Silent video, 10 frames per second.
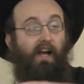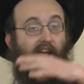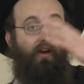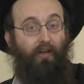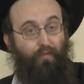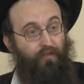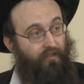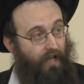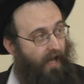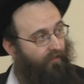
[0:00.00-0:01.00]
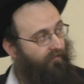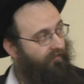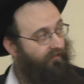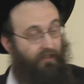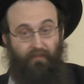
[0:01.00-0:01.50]
and the husband's in town,
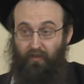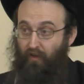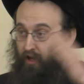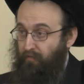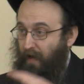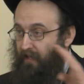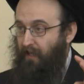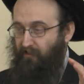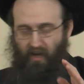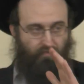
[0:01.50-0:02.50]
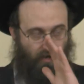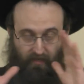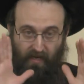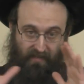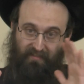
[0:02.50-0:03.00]
even though the husband might not come,
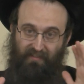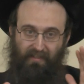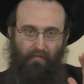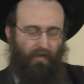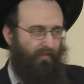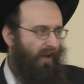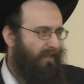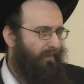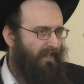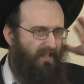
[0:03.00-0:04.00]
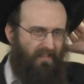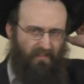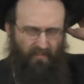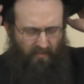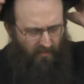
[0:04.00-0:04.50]
okay. But if the husband
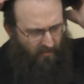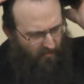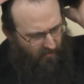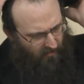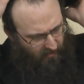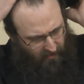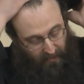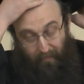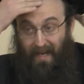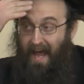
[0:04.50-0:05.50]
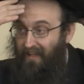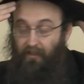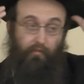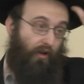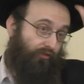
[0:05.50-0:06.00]
is in Manhattan,
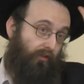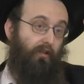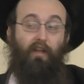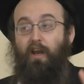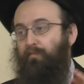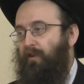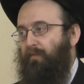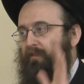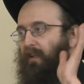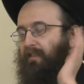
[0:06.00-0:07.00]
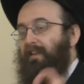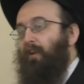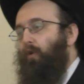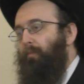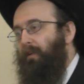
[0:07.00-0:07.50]
Lamashal, a lot of persons say that's
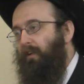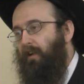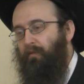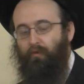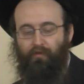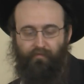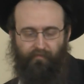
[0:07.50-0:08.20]
not called Be'ir anymore.